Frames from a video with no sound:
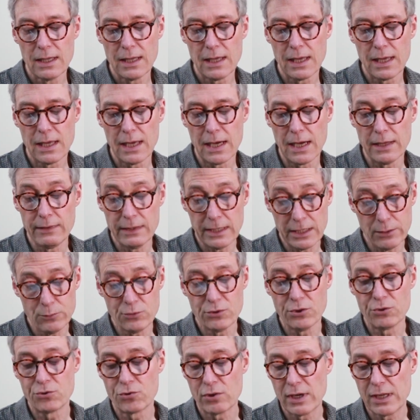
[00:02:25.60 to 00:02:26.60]
uh, and then he
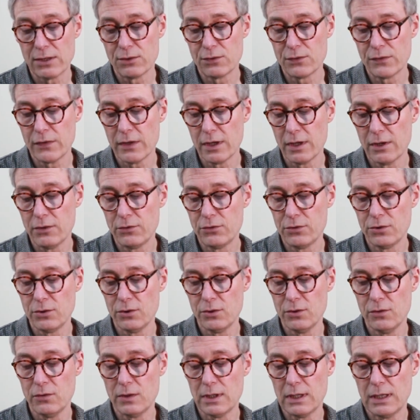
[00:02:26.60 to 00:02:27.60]
was transferred
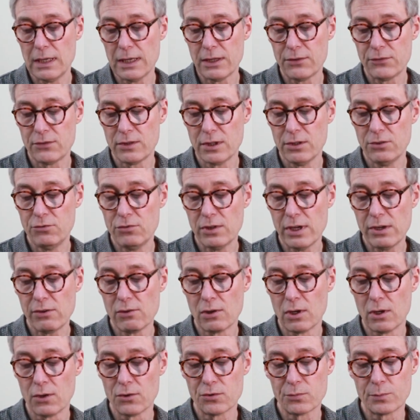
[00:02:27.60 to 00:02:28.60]
to the Leicester
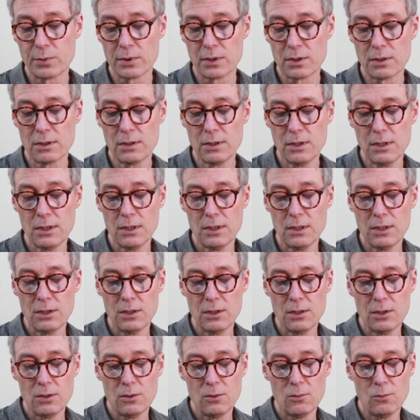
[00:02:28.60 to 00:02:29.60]
General Hospital
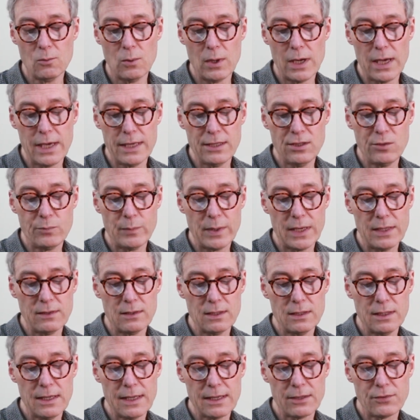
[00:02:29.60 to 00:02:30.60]
where he spent
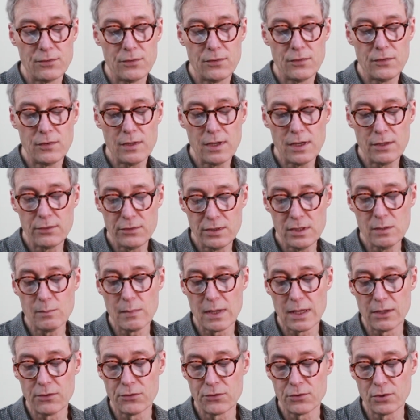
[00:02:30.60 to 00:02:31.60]
the next 30
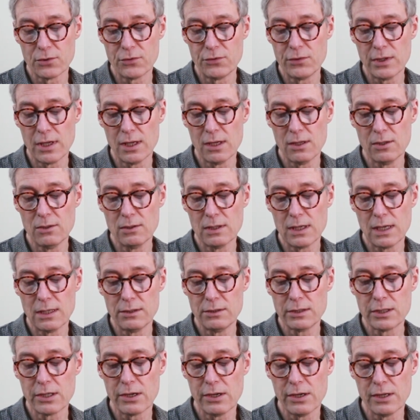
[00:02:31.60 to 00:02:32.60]
months or so
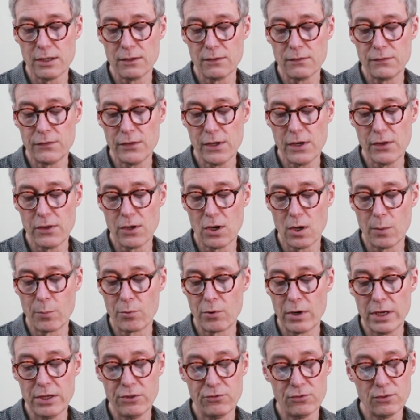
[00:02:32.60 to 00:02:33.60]
undergoing further
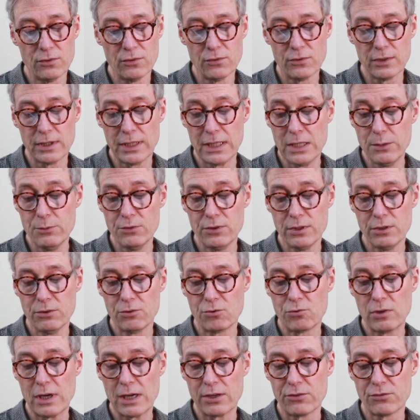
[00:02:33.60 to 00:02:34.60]
operations, and he was in
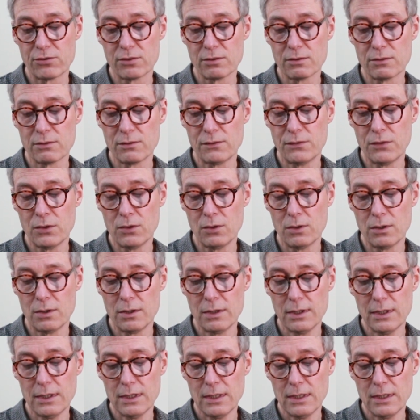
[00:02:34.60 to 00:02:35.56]
traction for